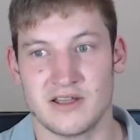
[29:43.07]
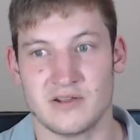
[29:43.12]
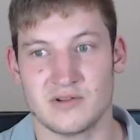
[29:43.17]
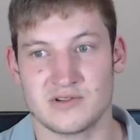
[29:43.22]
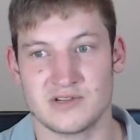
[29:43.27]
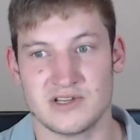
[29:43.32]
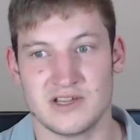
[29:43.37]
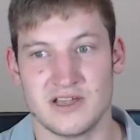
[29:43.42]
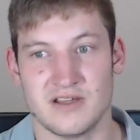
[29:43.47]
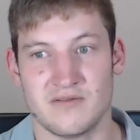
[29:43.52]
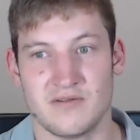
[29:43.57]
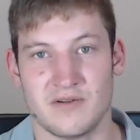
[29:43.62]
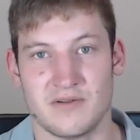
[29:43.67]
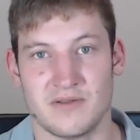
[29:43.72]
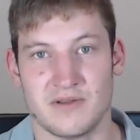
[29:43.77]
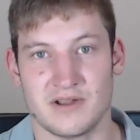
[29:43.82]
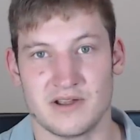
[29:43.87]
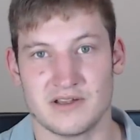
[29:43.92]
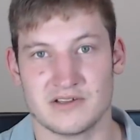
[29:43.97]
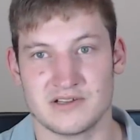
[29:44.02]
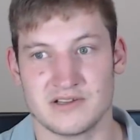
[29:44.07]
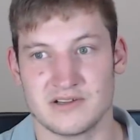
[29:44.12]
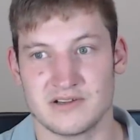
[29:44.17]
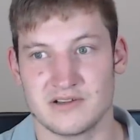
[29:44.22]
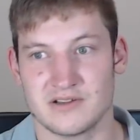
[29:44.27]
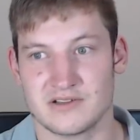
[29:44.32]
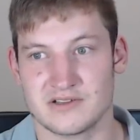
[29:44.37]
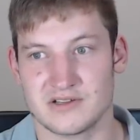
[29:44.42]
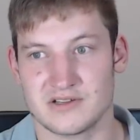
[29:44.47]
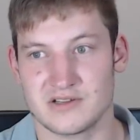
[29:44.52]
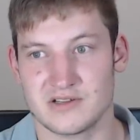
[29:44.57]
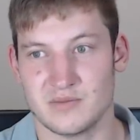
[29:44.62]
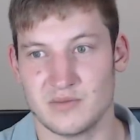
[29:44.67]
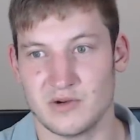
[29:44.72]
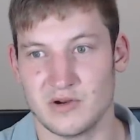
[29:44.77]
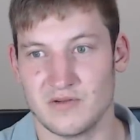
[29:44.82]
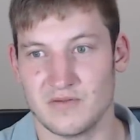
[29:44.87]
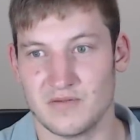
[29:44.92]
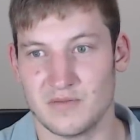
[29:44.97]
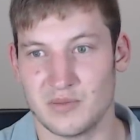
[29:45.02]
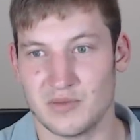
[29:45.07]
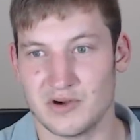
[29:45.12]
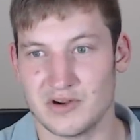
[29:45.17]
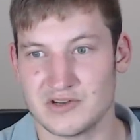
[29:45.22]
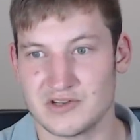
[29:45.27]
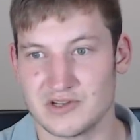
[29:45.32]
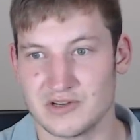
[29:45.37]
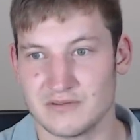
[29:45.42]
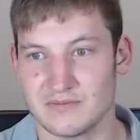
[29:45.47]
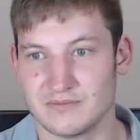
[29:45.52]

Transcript: see everything as a symbol of oppression.